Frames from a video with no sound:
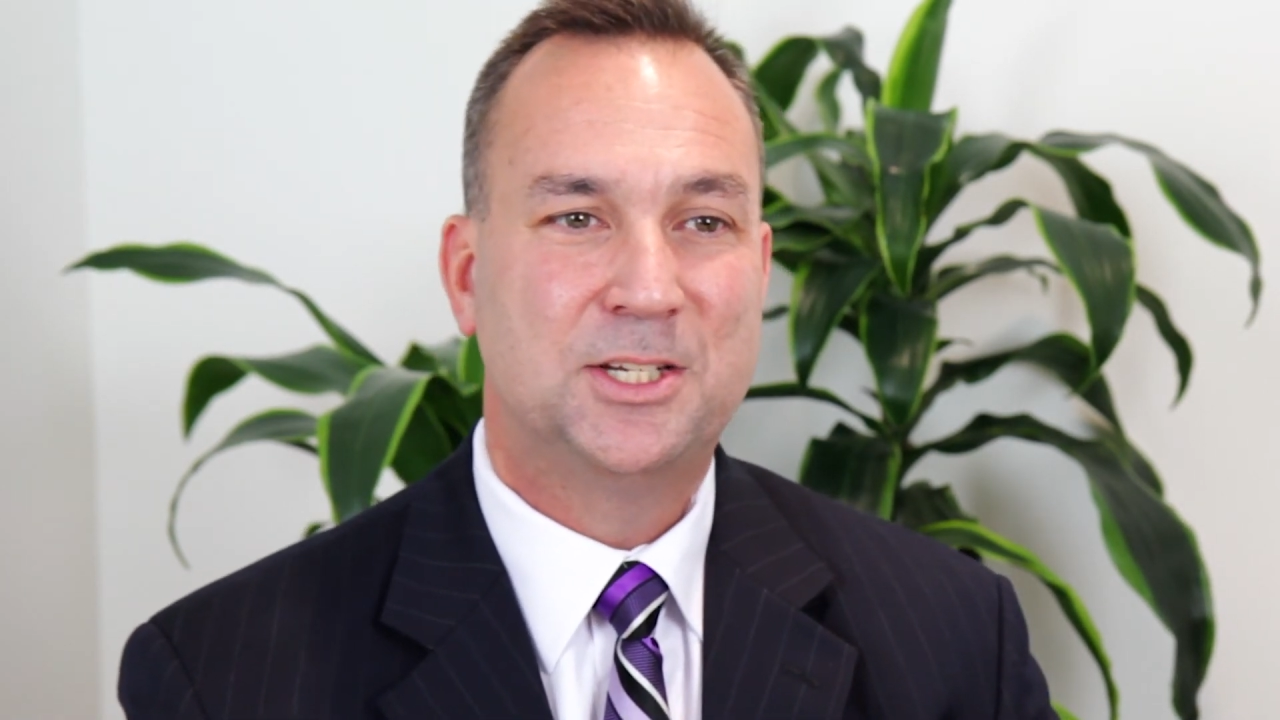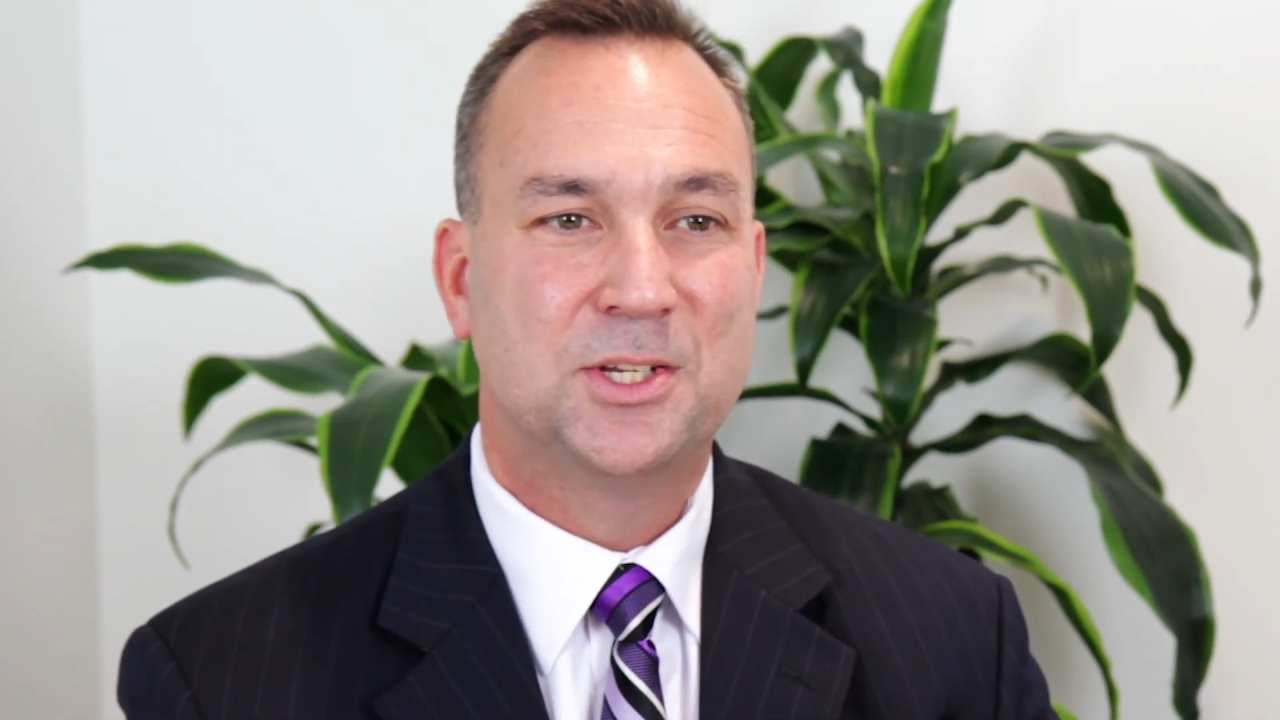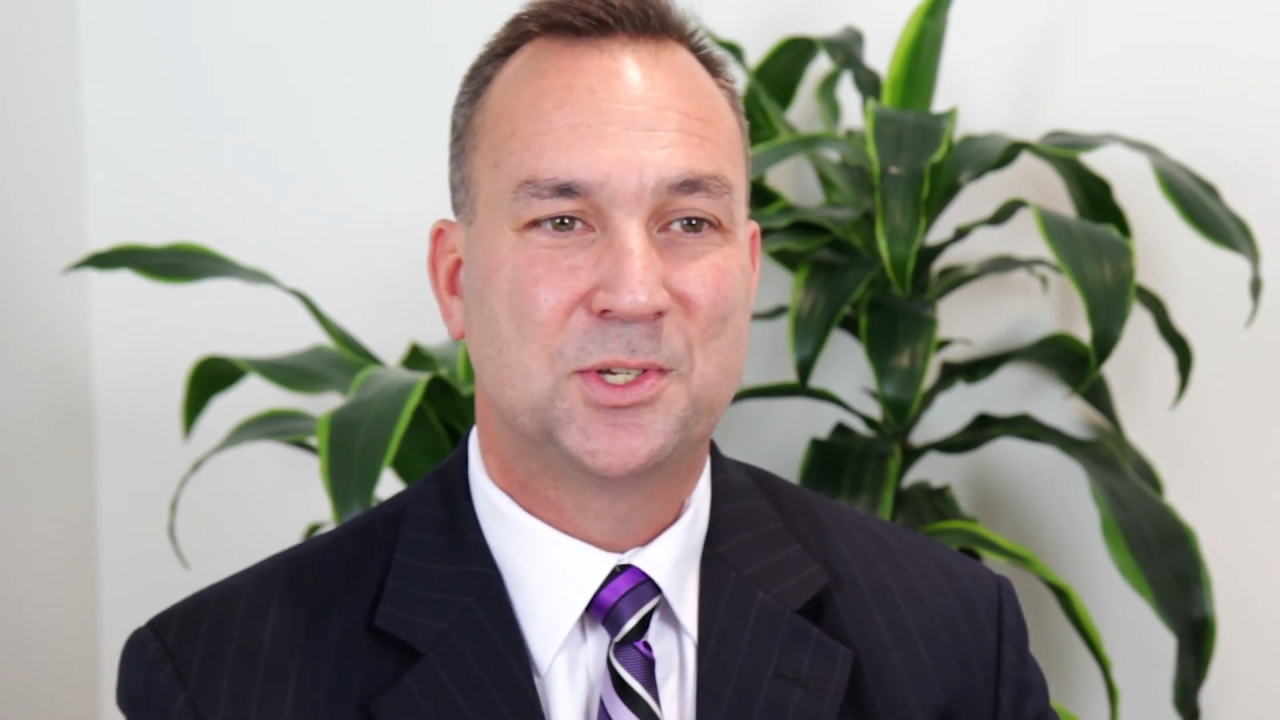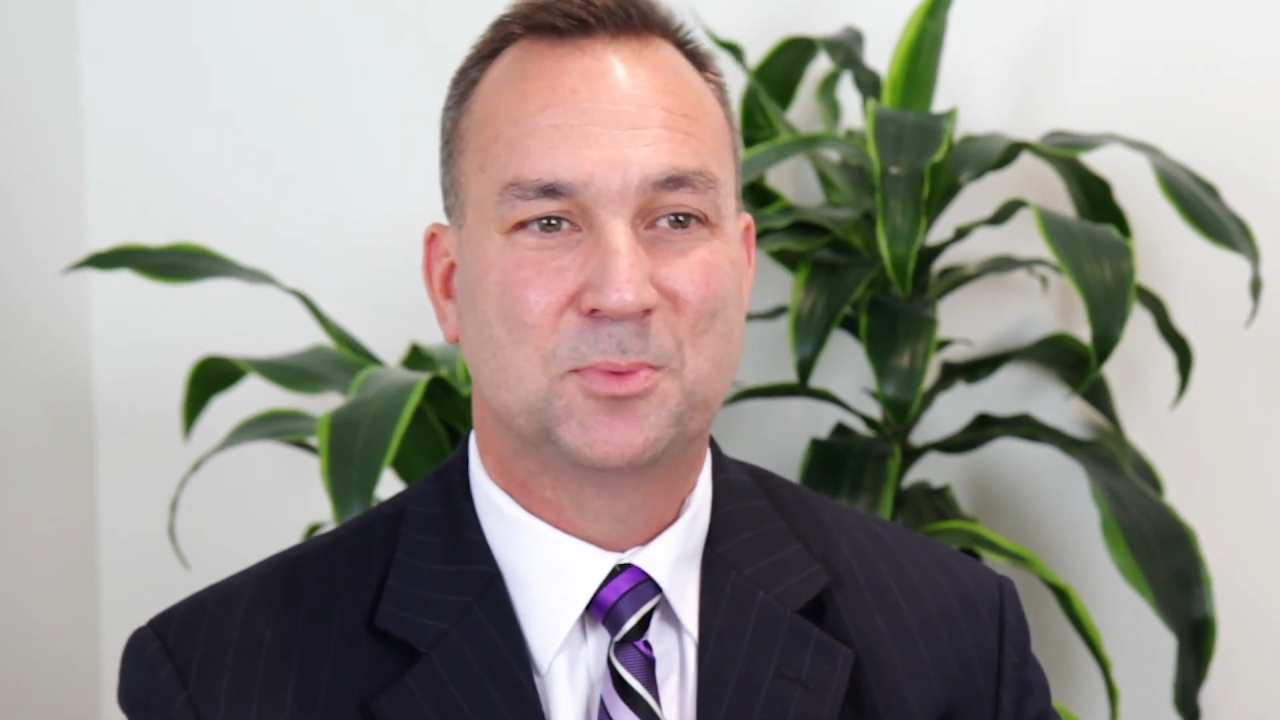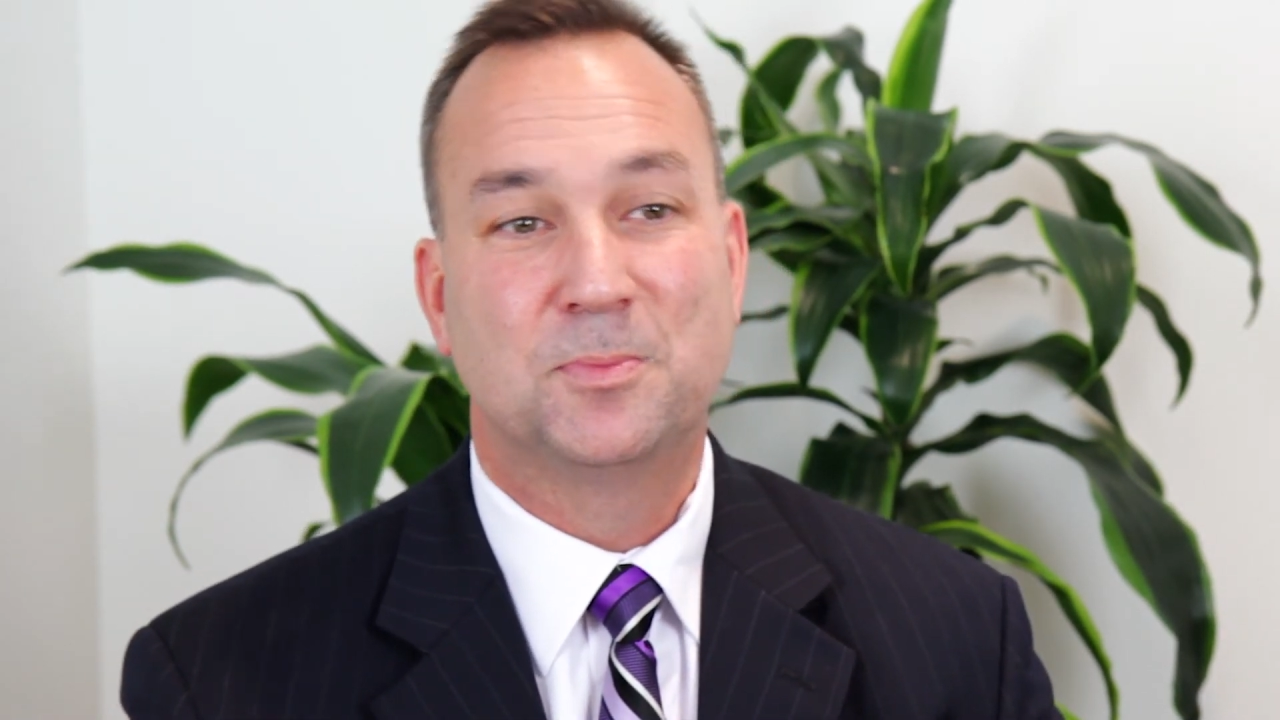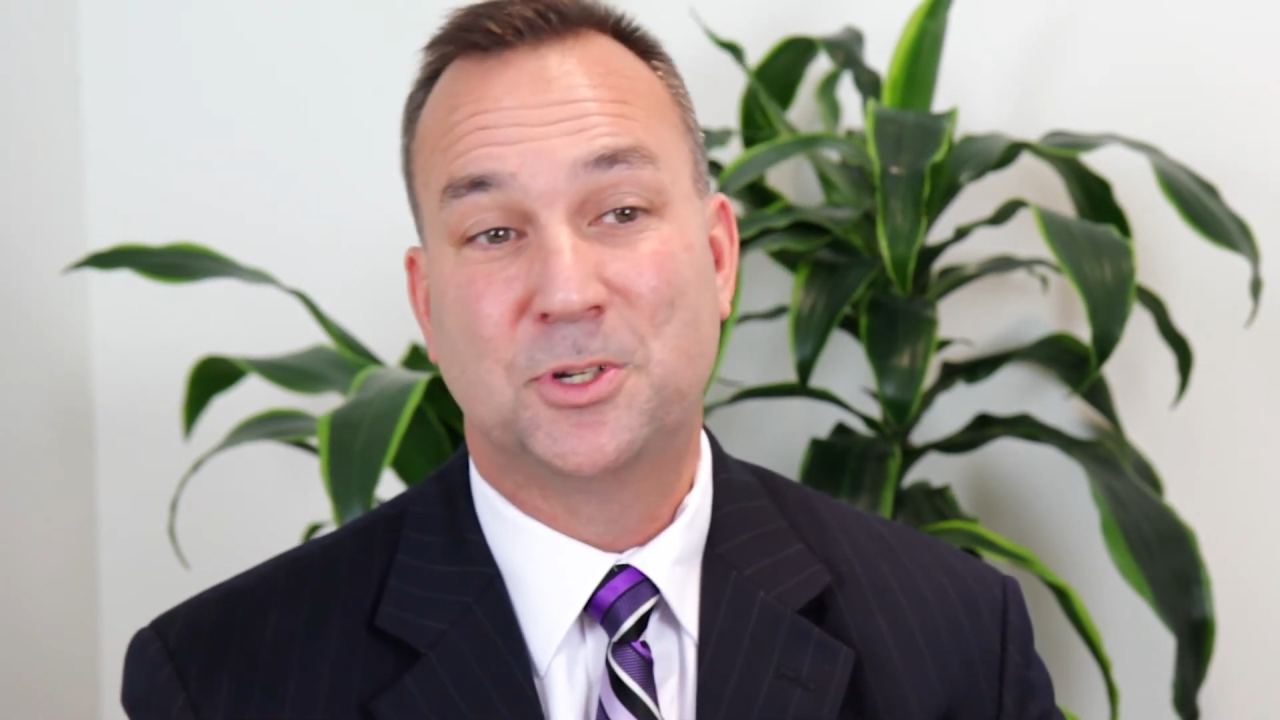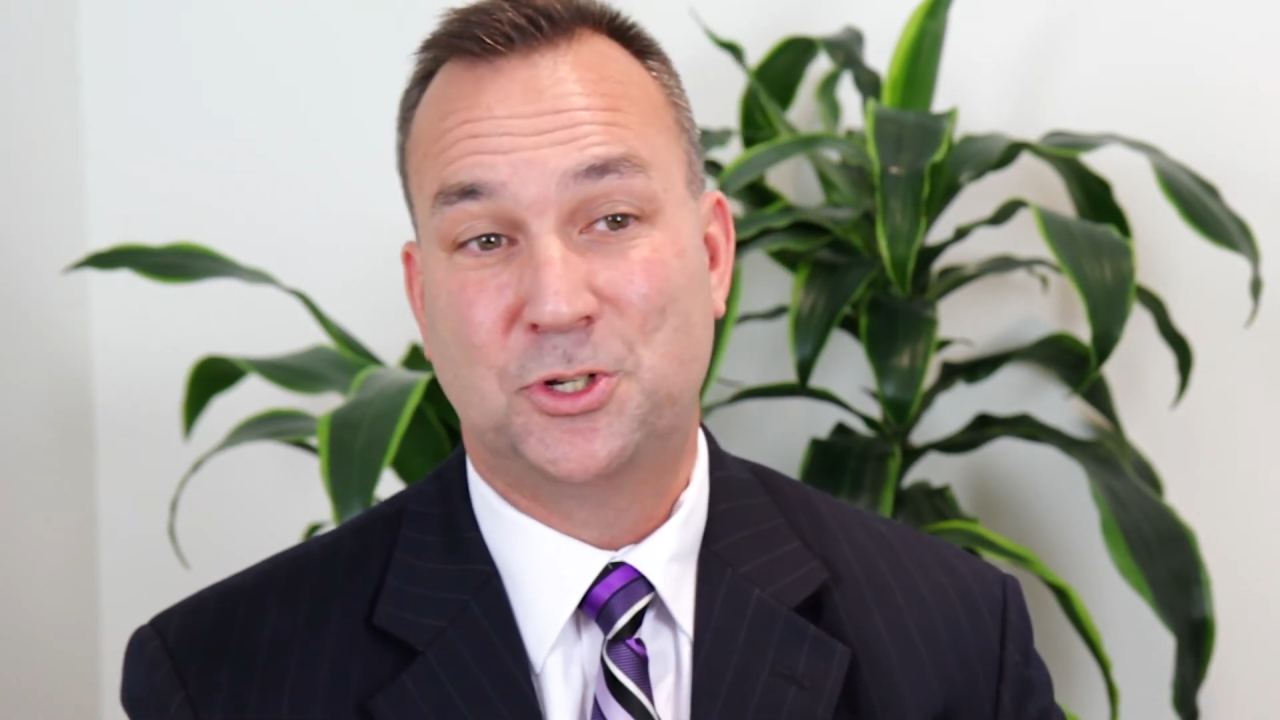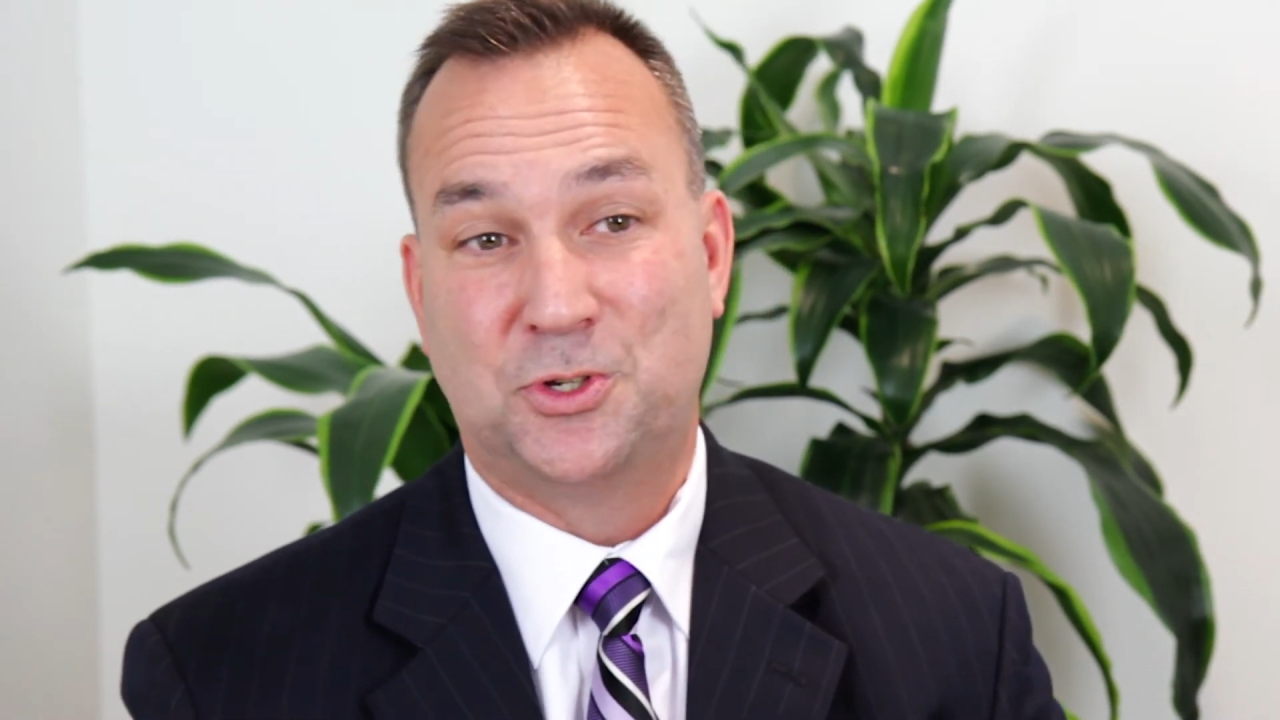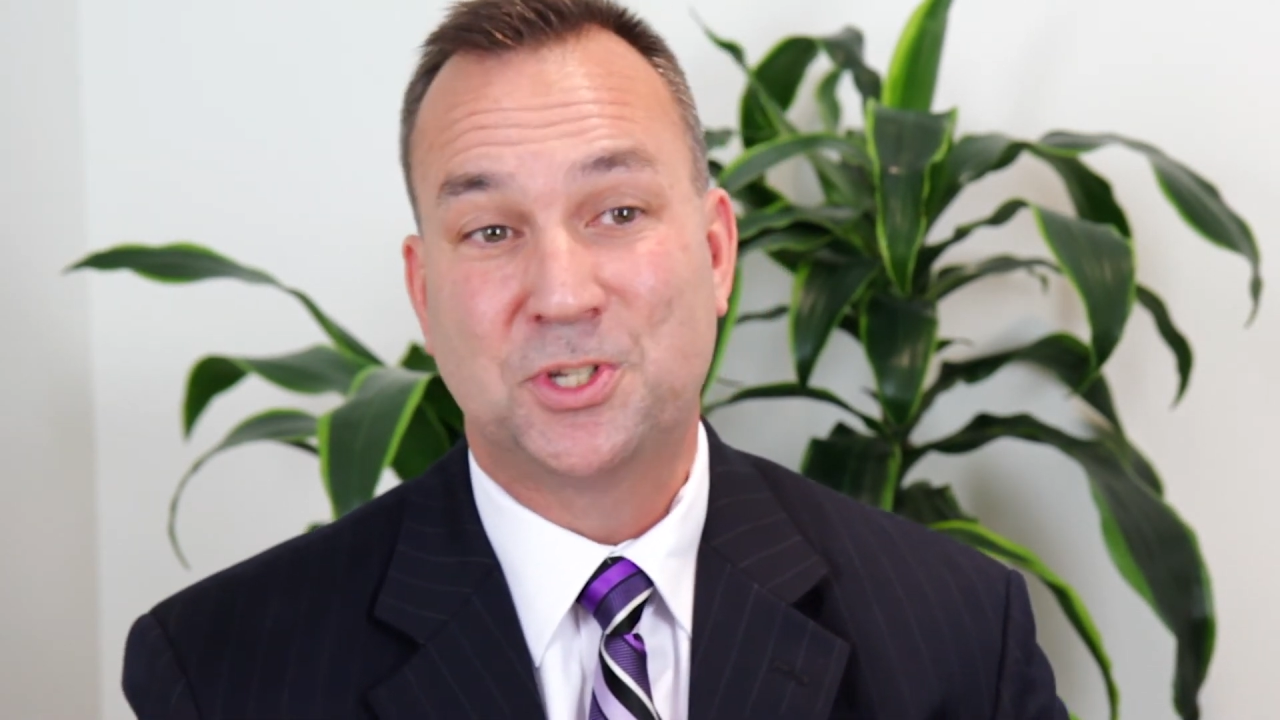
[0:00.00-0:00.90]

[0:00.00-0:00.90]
to